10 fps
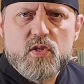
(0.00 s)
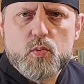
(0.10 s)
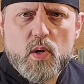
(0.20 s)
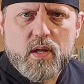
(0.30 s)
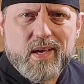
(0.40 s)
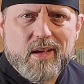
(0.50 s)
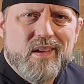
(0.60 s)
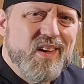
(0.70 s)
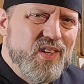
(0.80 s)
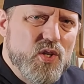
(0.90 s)
and Zwilling,
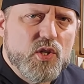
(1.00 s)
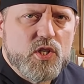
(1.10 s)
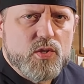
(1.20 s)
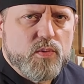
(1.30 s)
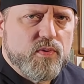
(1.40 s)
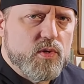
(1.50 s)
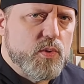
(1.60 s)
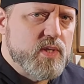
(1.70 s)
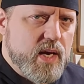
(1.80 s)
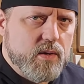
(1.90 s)
usually just referred
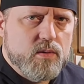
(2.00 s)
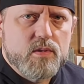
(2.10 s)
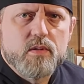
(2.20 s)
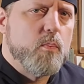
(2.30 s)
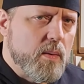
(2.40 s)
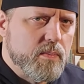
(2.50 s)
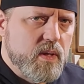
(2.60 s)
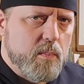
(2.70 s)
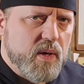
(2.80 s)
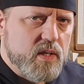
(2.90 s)
to as Henkel's, are
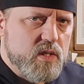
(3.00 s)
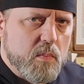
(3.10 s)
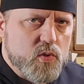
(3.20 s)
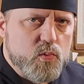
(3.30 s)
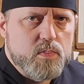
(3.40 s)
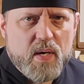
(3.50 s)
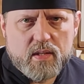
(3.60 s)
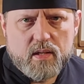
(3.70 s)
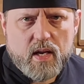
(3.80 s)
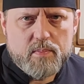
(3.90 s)
probably the biggest and most
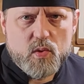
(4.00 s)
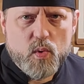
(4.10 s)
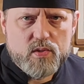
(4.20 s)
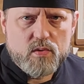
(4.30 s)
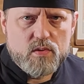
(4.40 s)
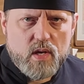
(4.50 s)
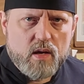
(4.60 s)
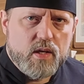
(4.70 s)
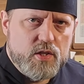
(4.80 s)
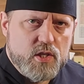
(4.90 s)
respected names in
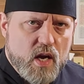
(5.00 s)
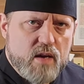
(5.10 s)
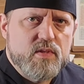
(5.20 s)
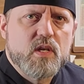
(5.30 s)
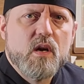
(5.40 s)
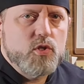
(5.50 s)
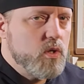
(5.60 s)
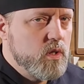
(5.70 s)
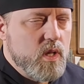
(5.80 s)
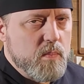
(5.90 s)
Western-style kitchen knives.
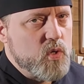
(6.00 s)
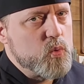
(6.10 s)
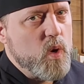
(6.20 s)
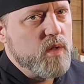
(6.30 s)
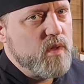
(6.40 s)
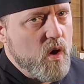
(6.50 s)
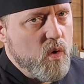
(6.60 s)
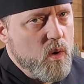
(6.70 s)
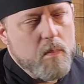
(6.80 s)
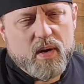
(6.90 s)
Certainly the most
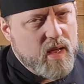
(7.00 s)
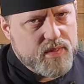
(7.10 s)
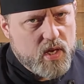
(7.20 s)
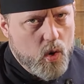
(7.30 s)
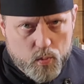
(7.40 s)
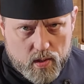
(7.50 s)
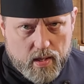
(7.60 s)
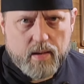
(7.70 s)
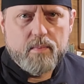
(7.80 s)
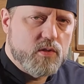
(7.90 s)
well-known, but not the
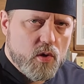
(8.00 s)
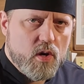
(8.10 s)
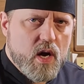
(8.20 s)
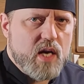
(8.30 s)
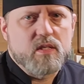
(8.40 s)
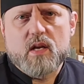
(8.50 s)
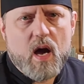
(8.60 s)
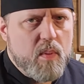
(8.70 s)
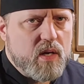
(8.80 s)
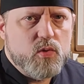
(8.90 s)
only. Victorinox in
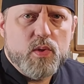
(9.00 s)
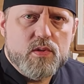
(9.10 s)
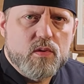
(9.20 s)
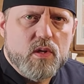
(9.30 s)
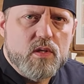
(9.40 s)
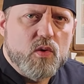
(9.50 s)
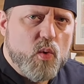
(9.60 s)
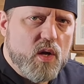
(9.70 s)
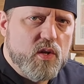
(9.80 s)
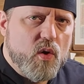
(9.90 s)
Eibach, Switzerland is a
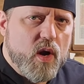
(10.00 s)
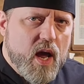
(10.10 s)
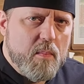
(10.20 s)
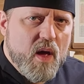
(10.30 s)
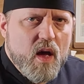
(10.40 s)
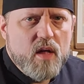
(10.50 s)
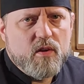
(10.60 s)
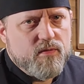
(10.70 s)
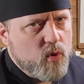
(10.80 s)
well-known name, and their